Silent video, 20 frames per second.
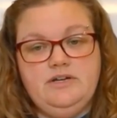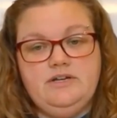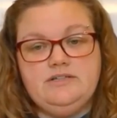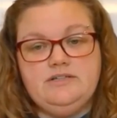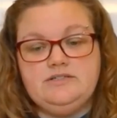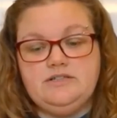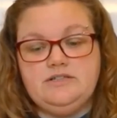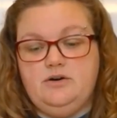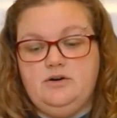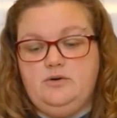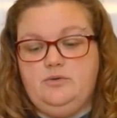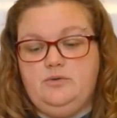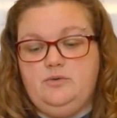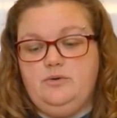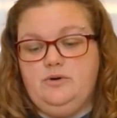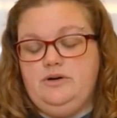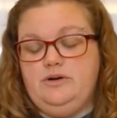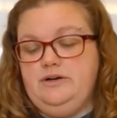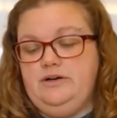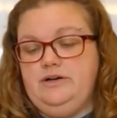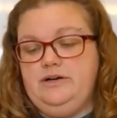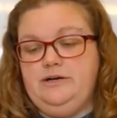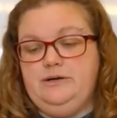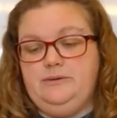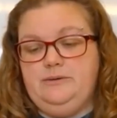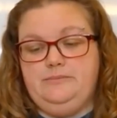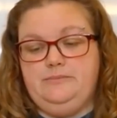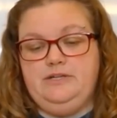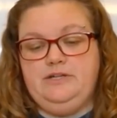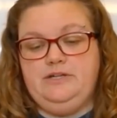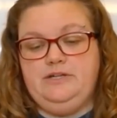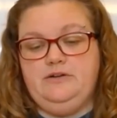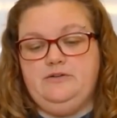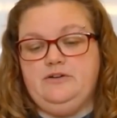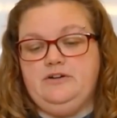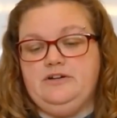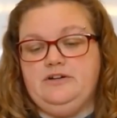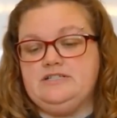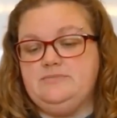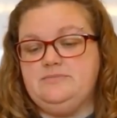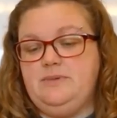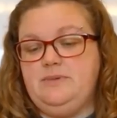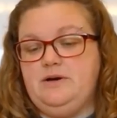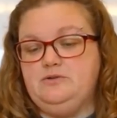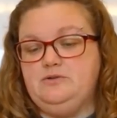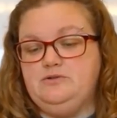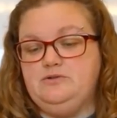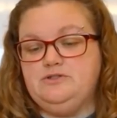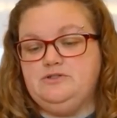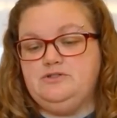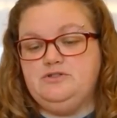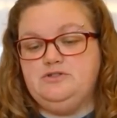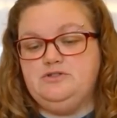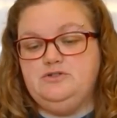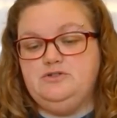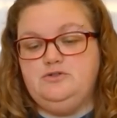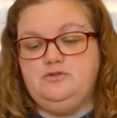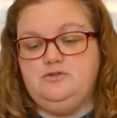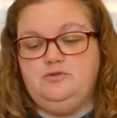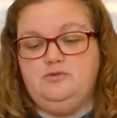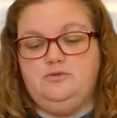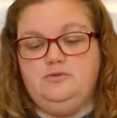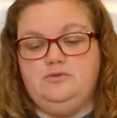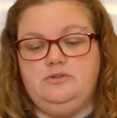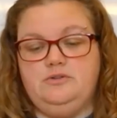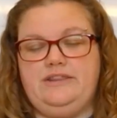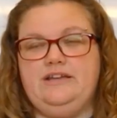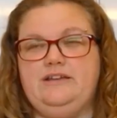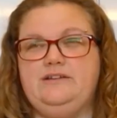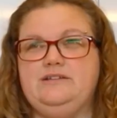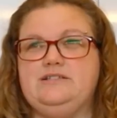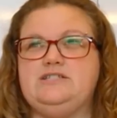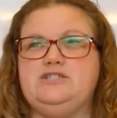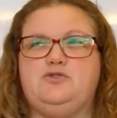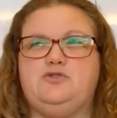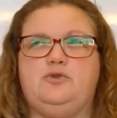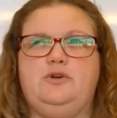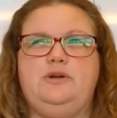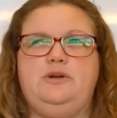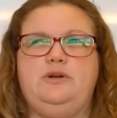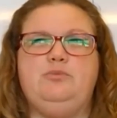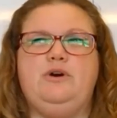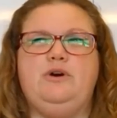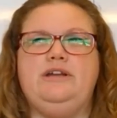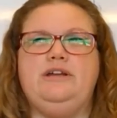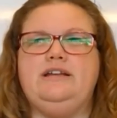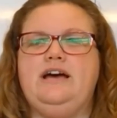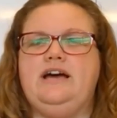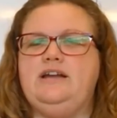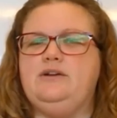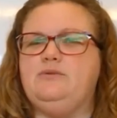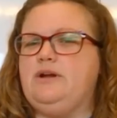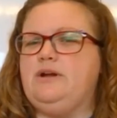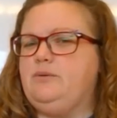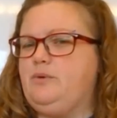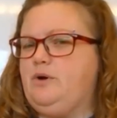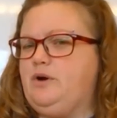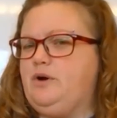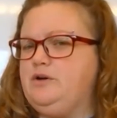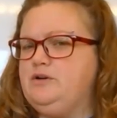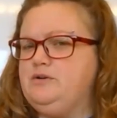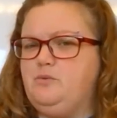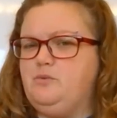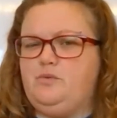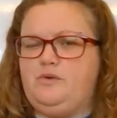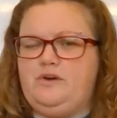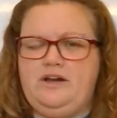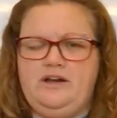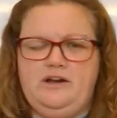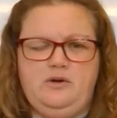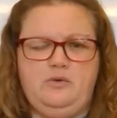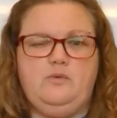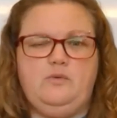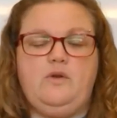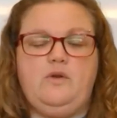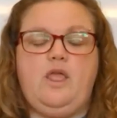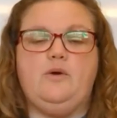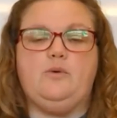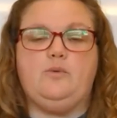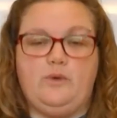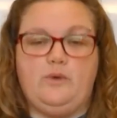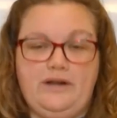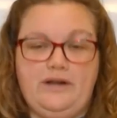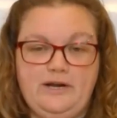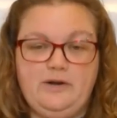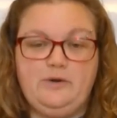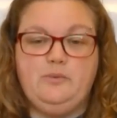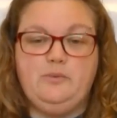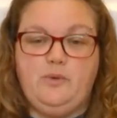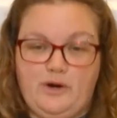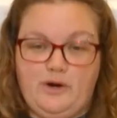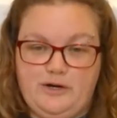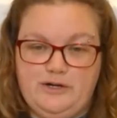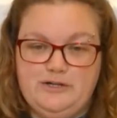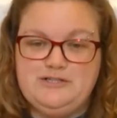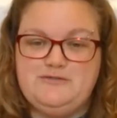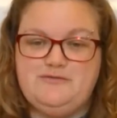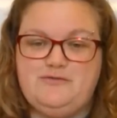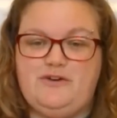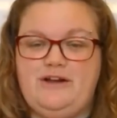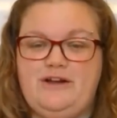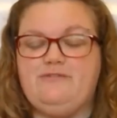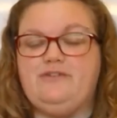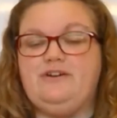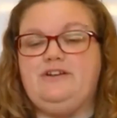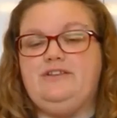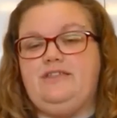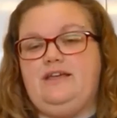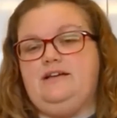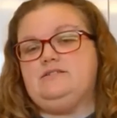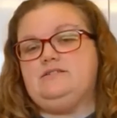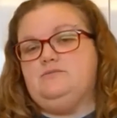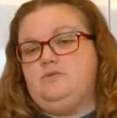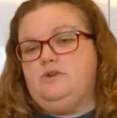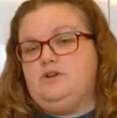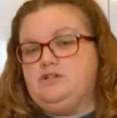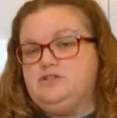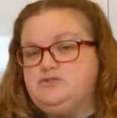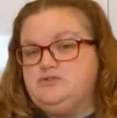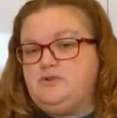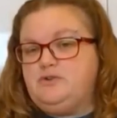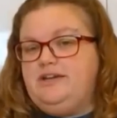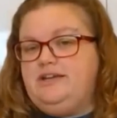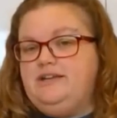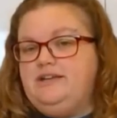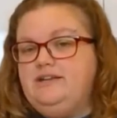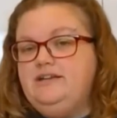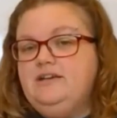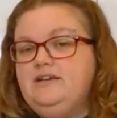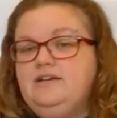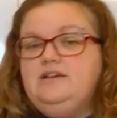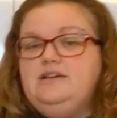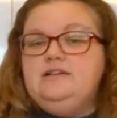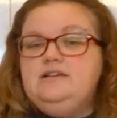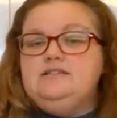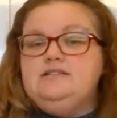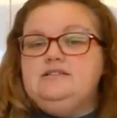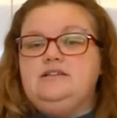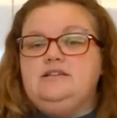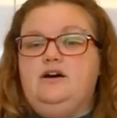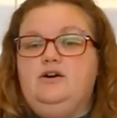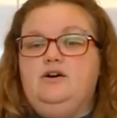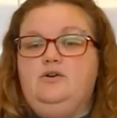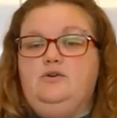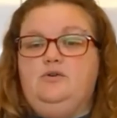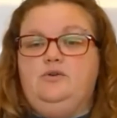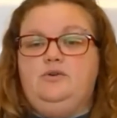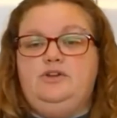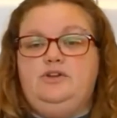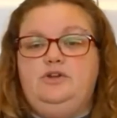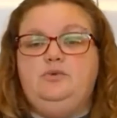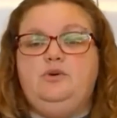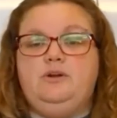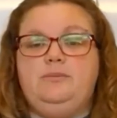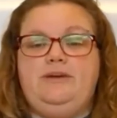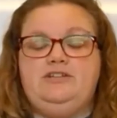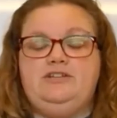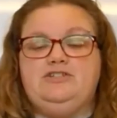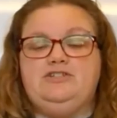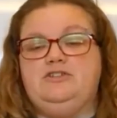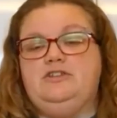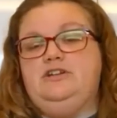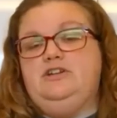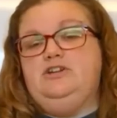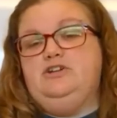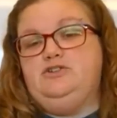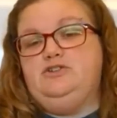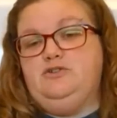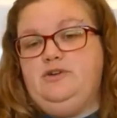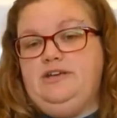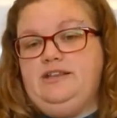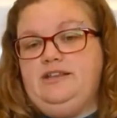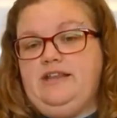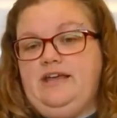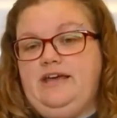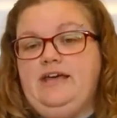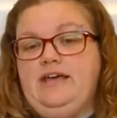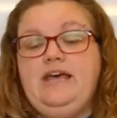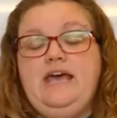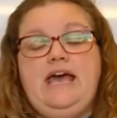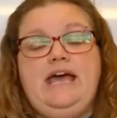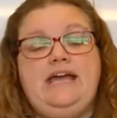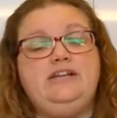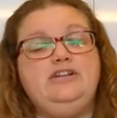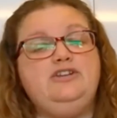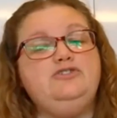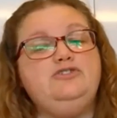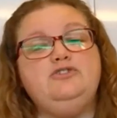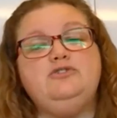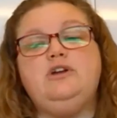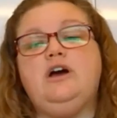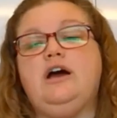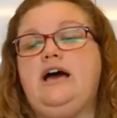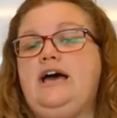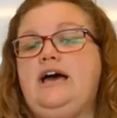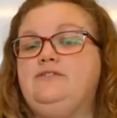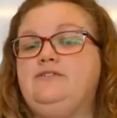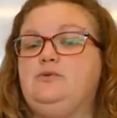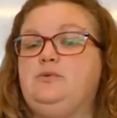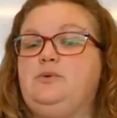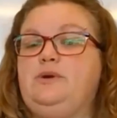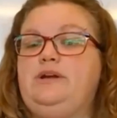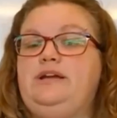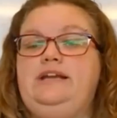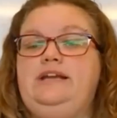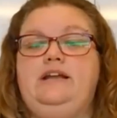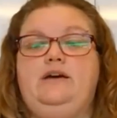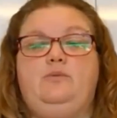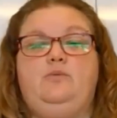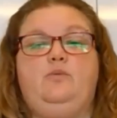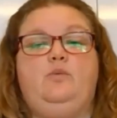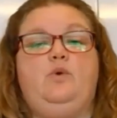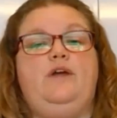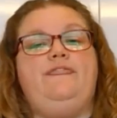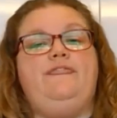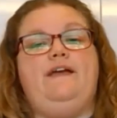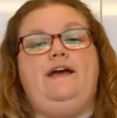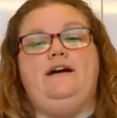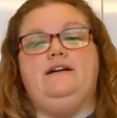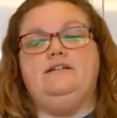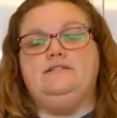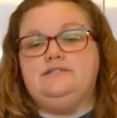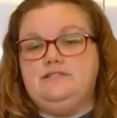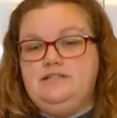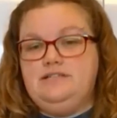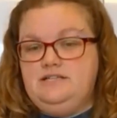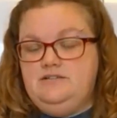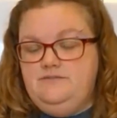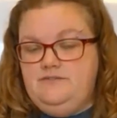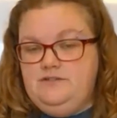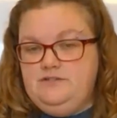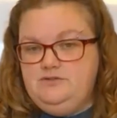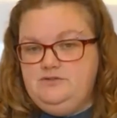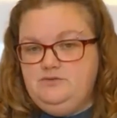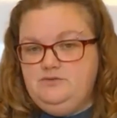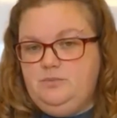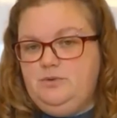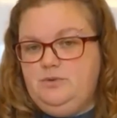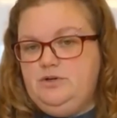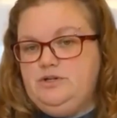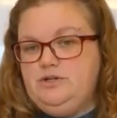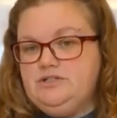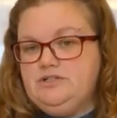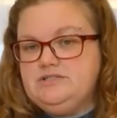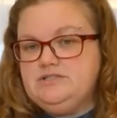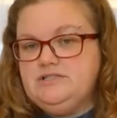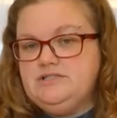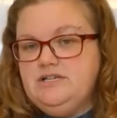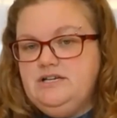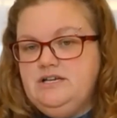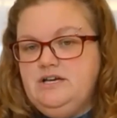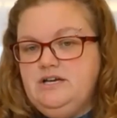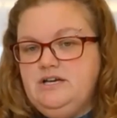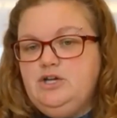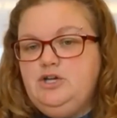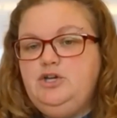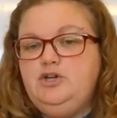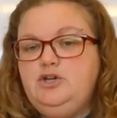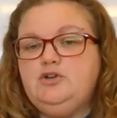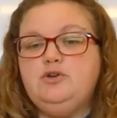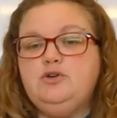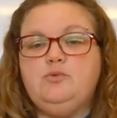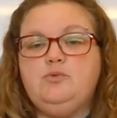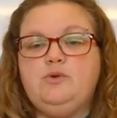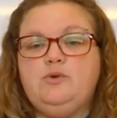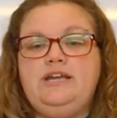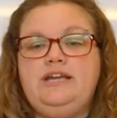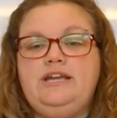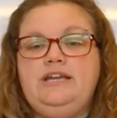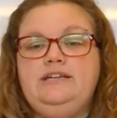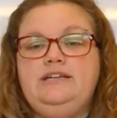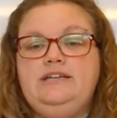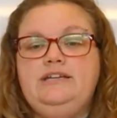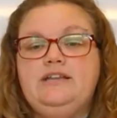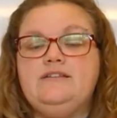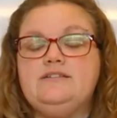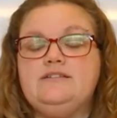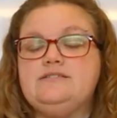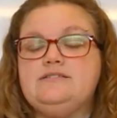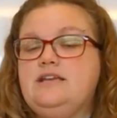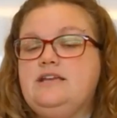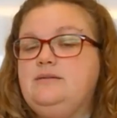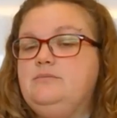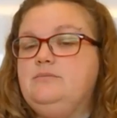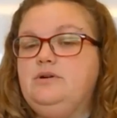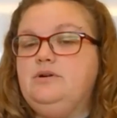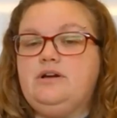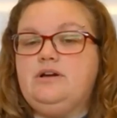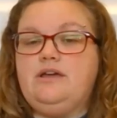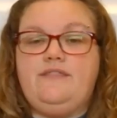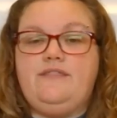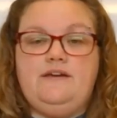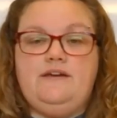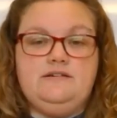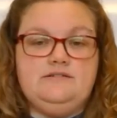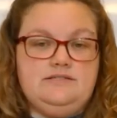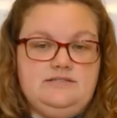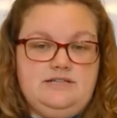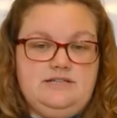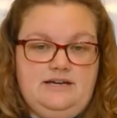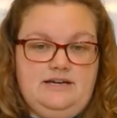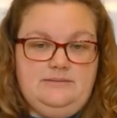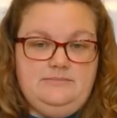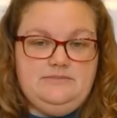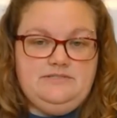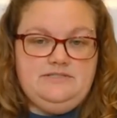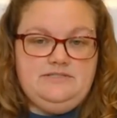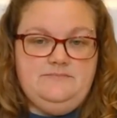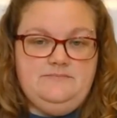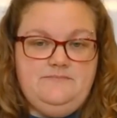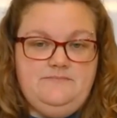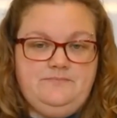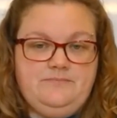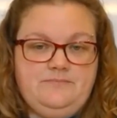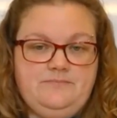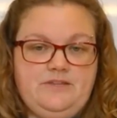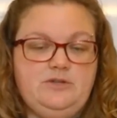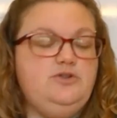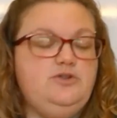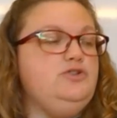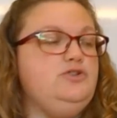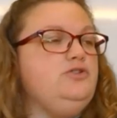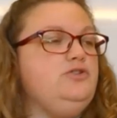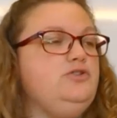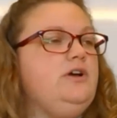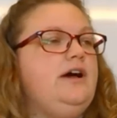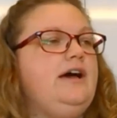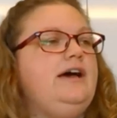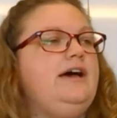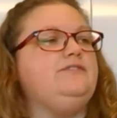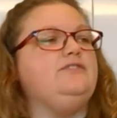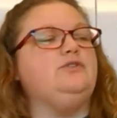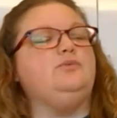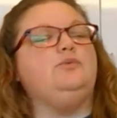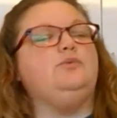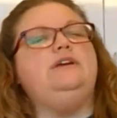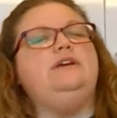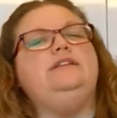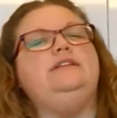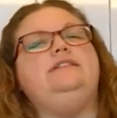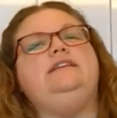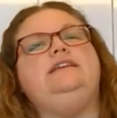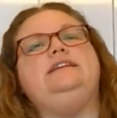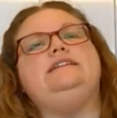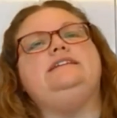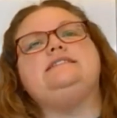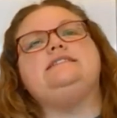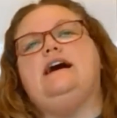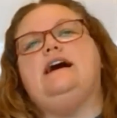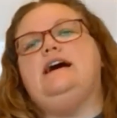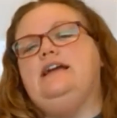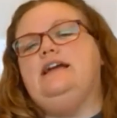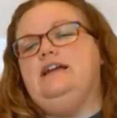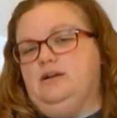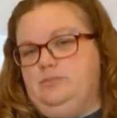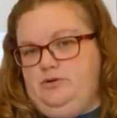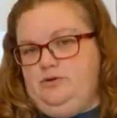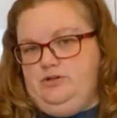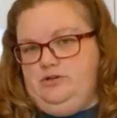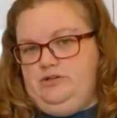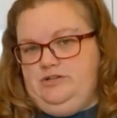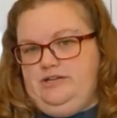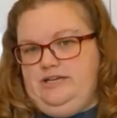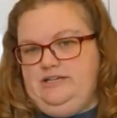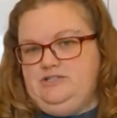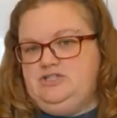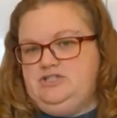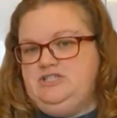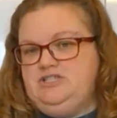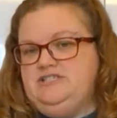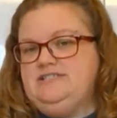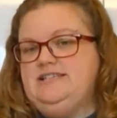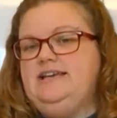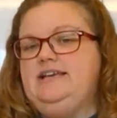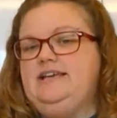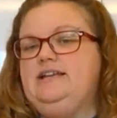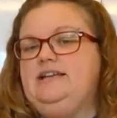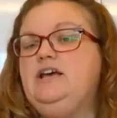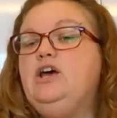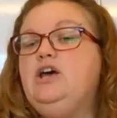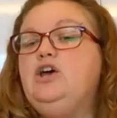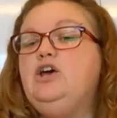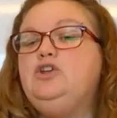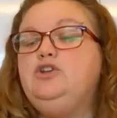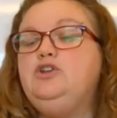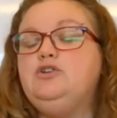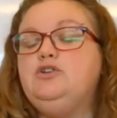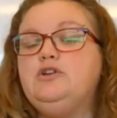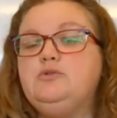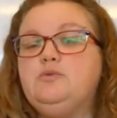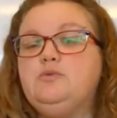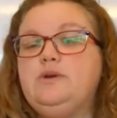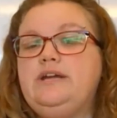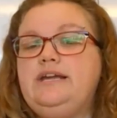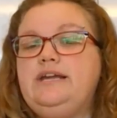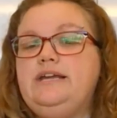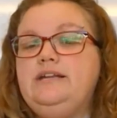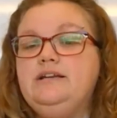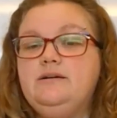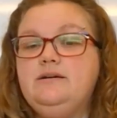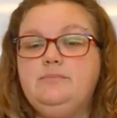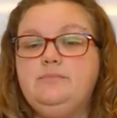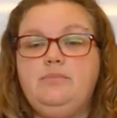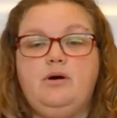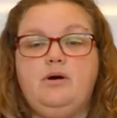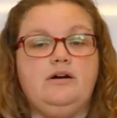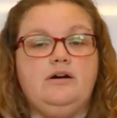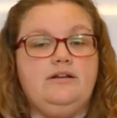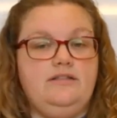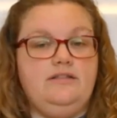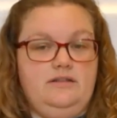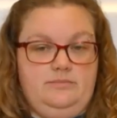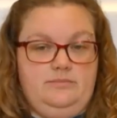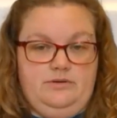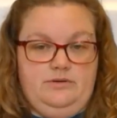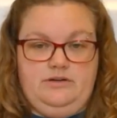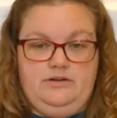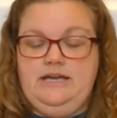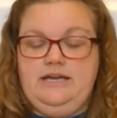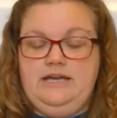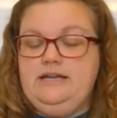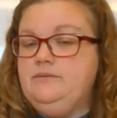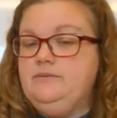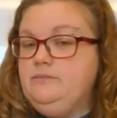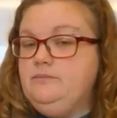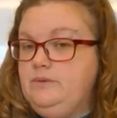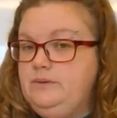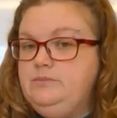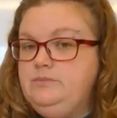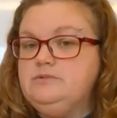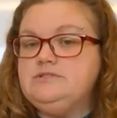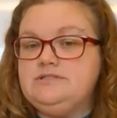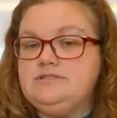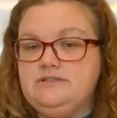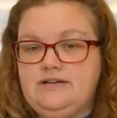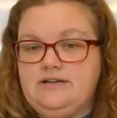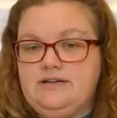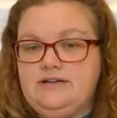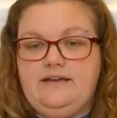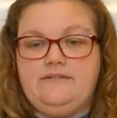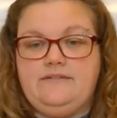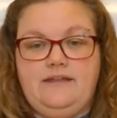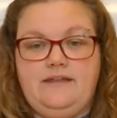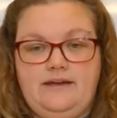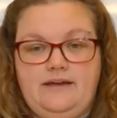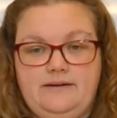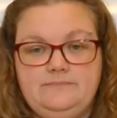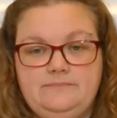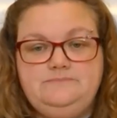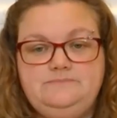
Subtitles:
So, they're exposed to, I think it's 3.9 rare words for every 1,000 words read. So you want to make sure that you're doing that. And you do not have to read 1,000 individual books. You can read the same book 1,000 times. You do not have to read the entire book. As she said, you can read part of the book and we will still count that.